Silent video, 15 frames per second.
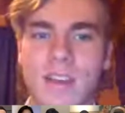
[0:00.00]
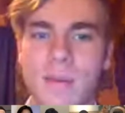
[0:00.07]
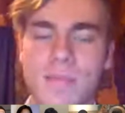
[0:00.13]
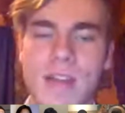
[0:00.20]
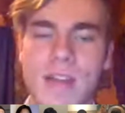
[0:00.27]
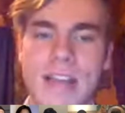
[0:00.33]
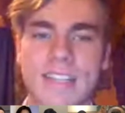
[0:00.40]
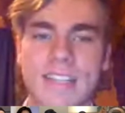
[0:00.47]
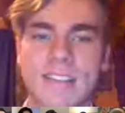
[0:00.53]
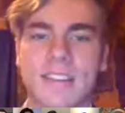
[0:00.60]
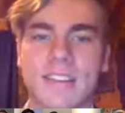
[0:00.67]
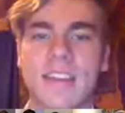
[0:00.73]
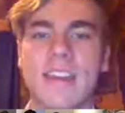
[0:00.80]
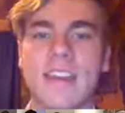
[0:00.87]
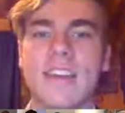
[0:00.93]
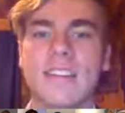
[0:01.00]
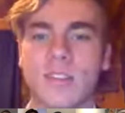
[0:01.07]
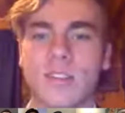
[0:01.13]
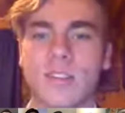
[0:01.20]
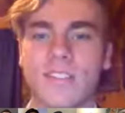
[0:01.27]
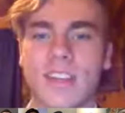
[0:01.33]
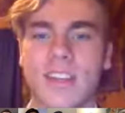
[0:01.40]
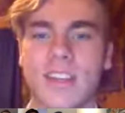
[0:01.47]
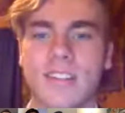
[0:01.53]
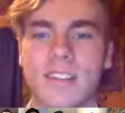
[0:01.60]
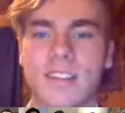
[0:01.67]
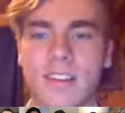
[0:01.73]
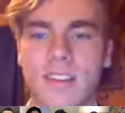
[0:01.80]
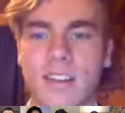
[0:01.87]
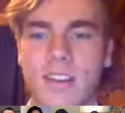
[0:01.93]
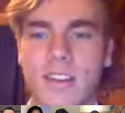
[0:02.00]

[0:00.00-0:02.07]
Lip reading: Practice is key in these sorts of things,